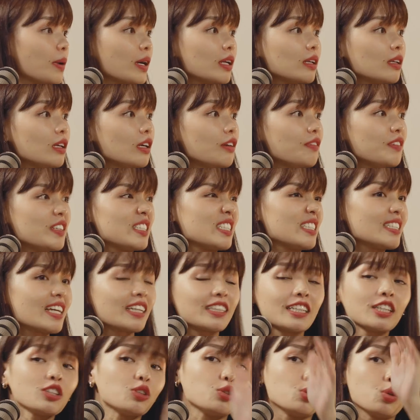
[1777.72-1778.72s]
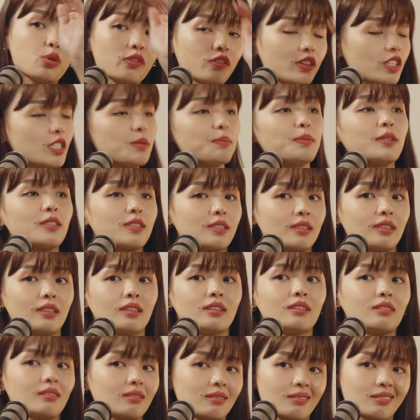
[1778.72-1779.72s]
But if it's nothing to do with this person,
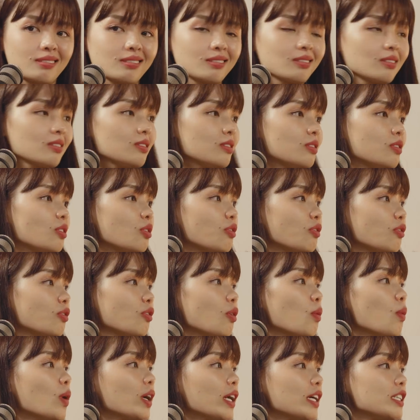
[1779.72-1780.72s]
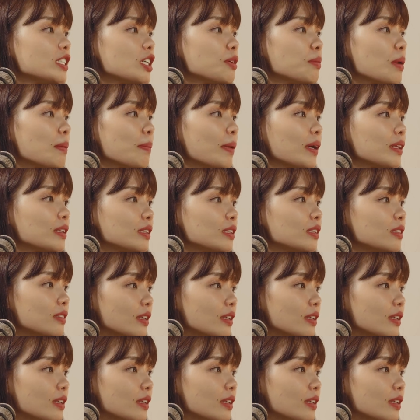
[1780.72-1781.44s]
then for what I tell my partner,